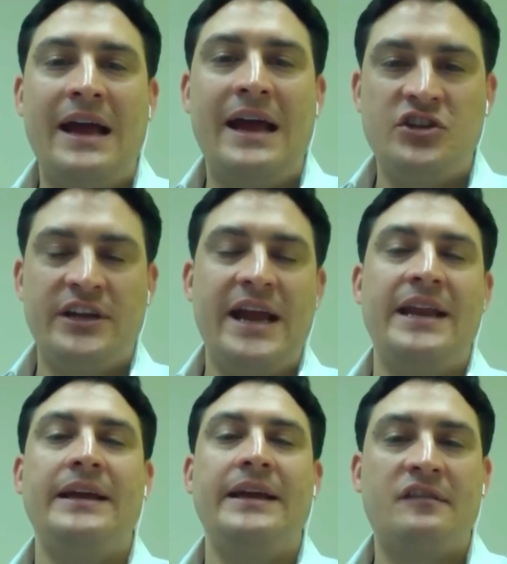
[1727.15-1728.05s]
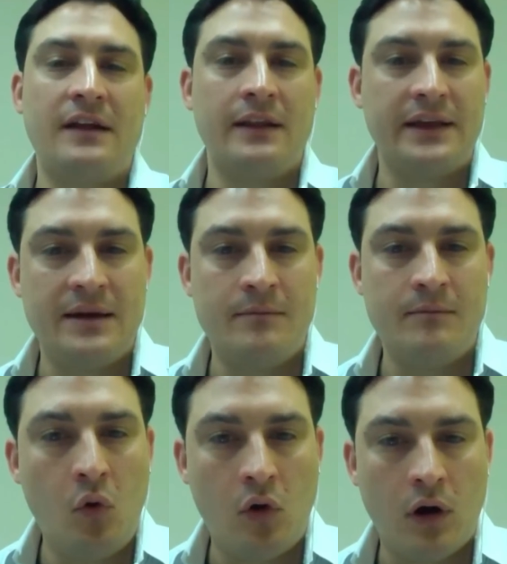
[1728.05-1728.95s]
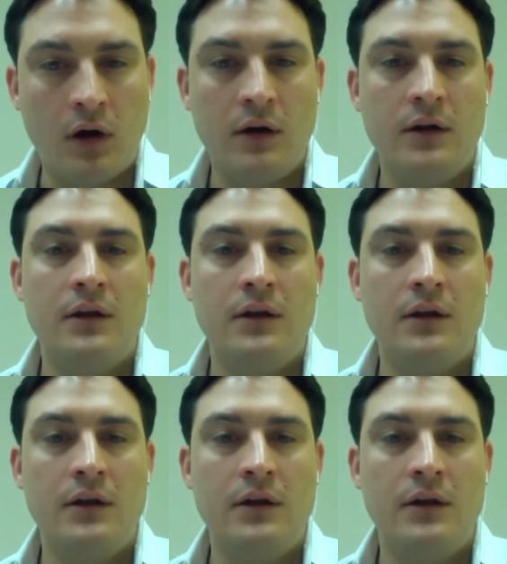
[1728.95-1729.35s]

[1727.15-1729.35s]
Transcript: educating and selling them more.